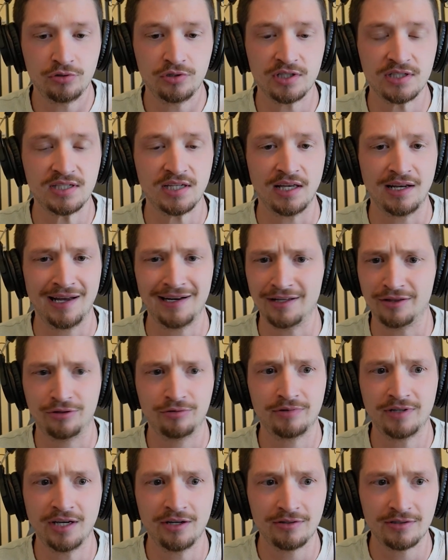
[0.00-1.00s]
you just said. I did
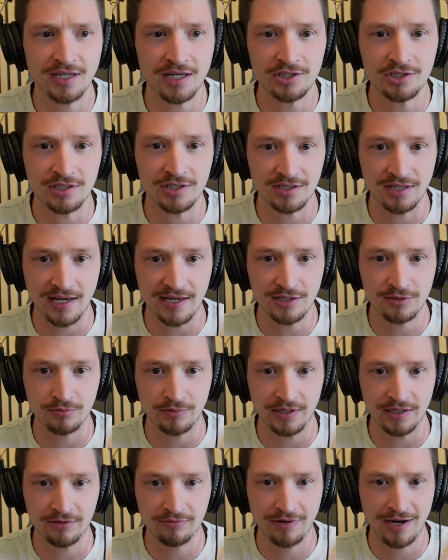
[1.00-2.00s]
300 touches last
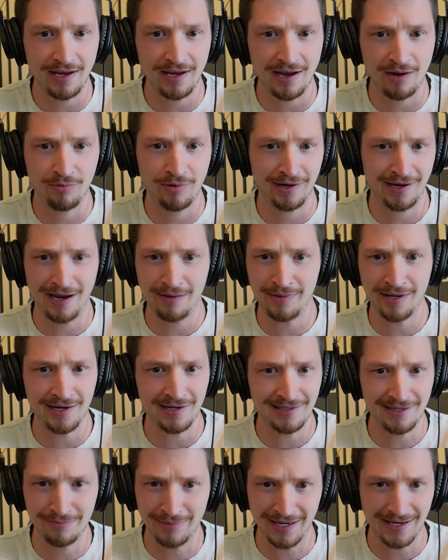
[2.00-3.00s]
week, right? came in, I
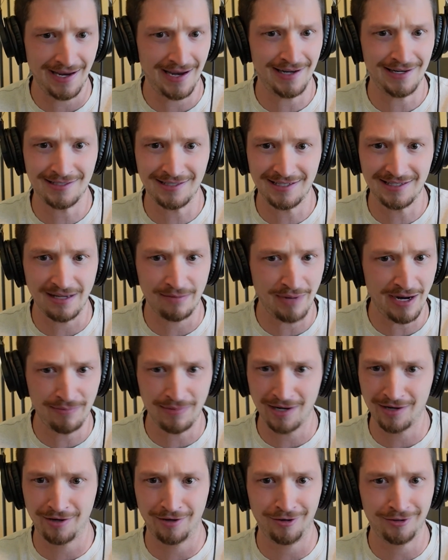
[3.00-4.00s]
did my cadences, I made
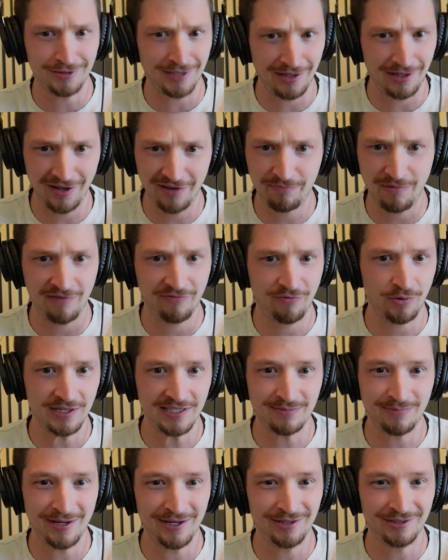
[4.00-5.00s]
my calls, I left my
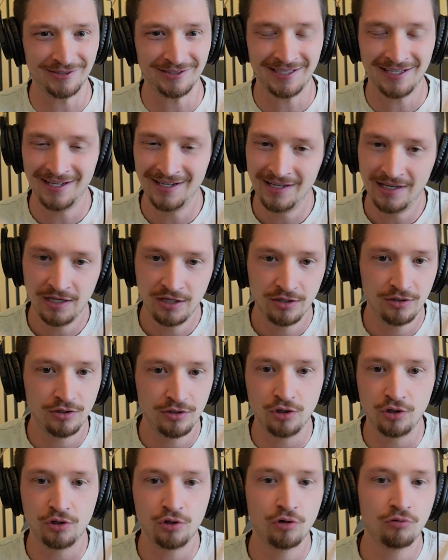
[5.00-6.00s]
voicemails.
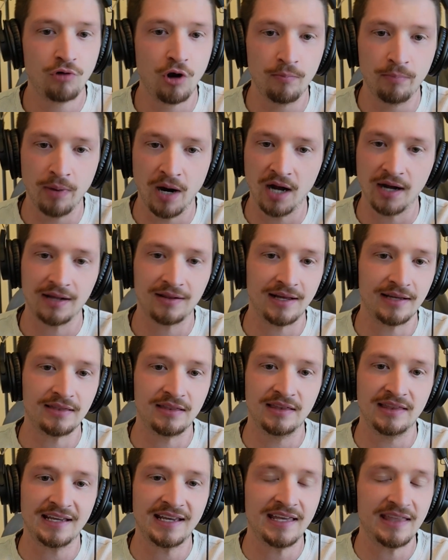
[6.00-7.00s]
You're robotic. Like
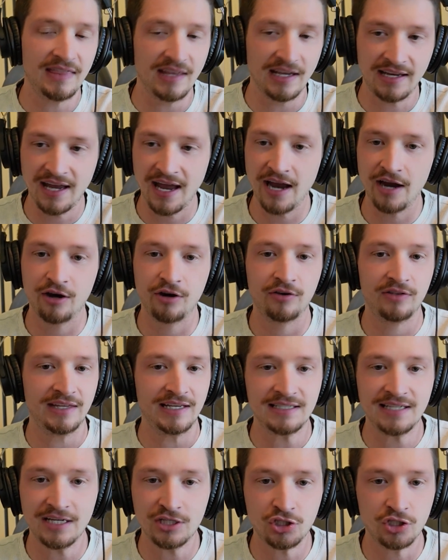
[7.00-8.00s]
the care and the
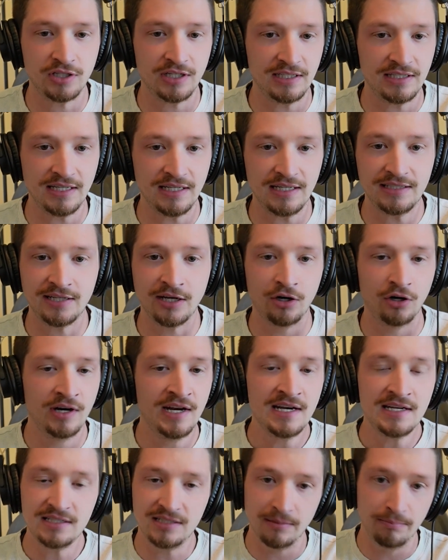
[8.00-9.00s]
attention to detail
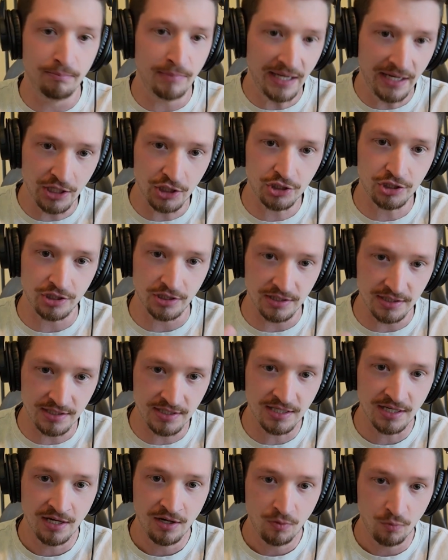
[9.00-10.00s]

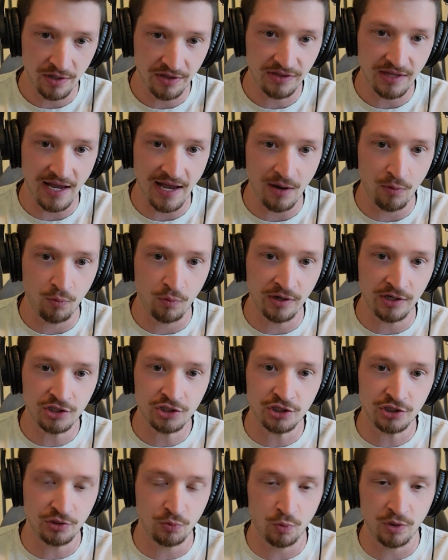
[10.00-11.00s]
diminishes with that
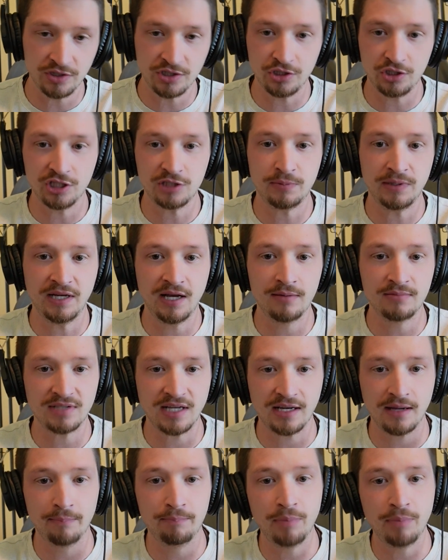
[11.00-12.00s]
once it just becomes
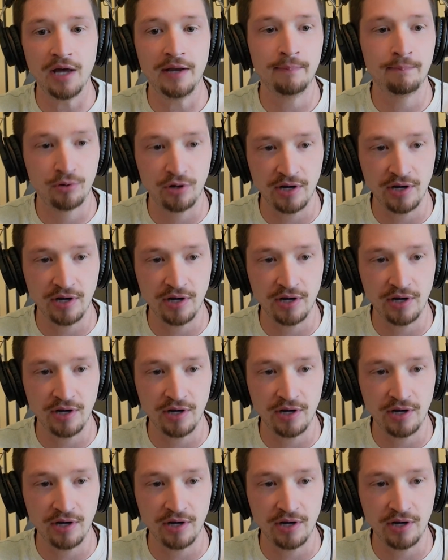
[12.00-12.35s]
like a button